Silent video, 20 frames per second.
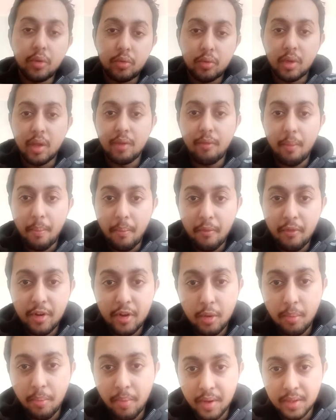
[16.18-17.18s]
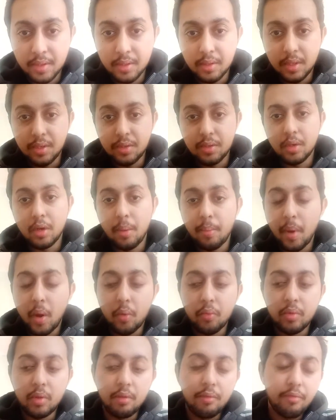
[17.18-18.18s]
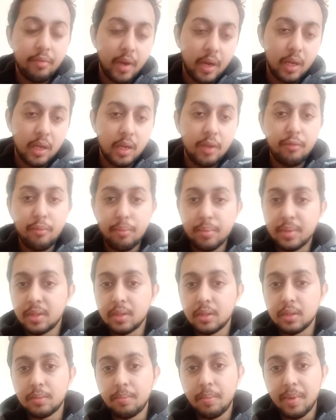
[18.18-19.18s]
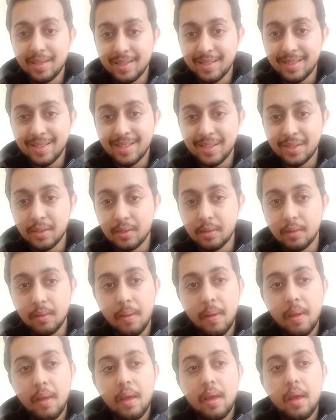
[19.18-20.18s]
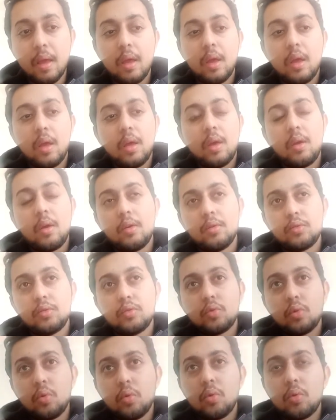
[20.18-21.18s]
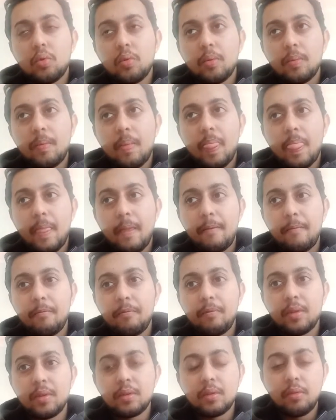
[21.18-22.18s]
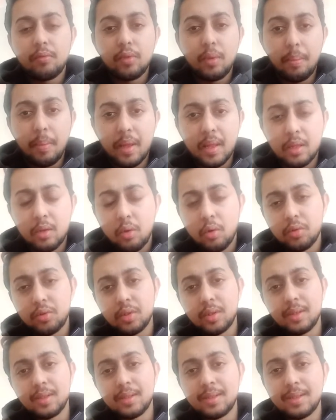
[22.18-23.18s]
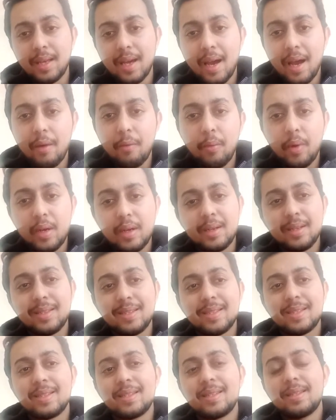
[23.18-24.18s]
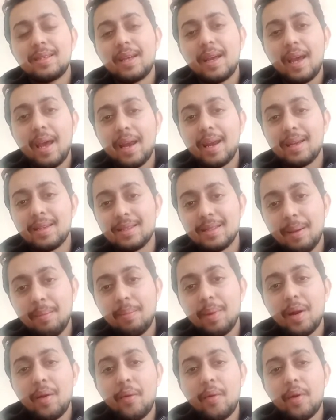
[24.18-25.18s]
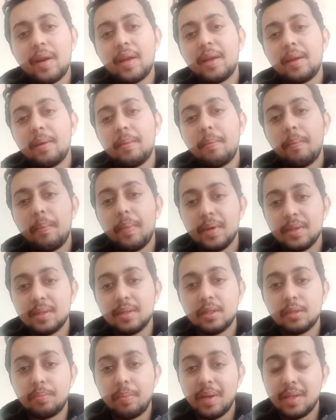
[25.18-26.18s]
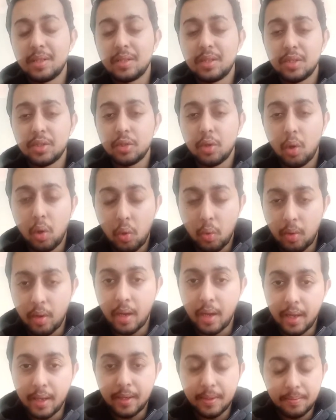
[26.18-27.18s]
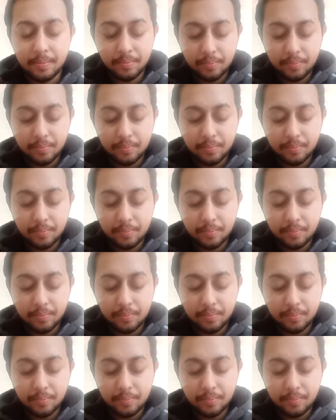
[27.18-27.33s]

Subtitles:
give a video presentation about the effective business presentation. So, first of the main question is that what does an exemplary business presentation look like?